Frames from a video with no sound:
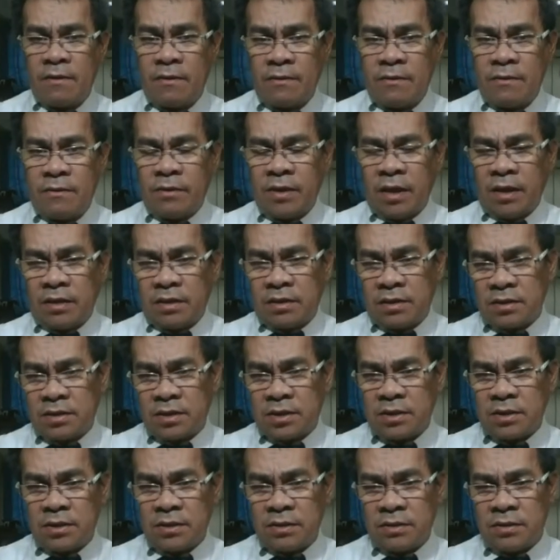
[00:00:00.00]
okay,
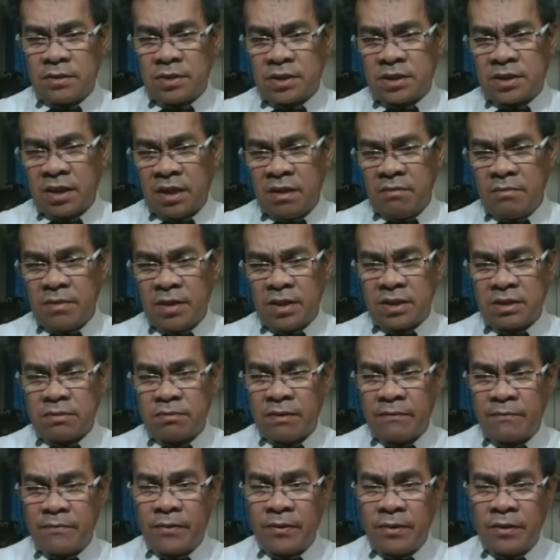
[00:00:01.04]
so same as
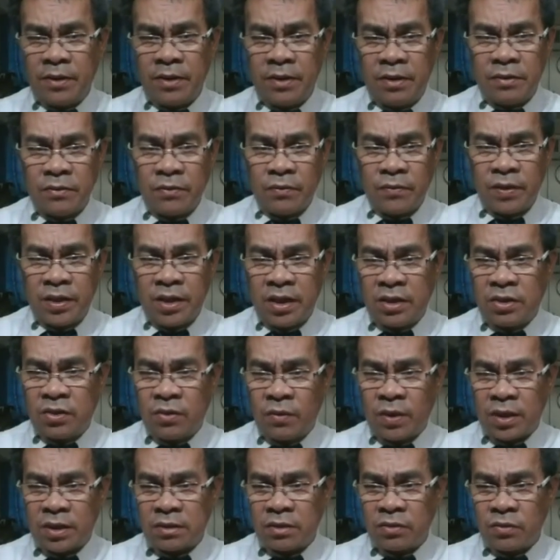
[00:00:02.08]
before, we need to
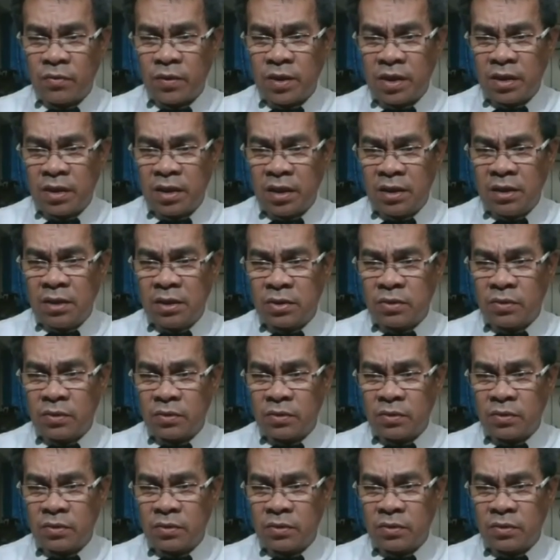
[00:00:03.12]
what? We need to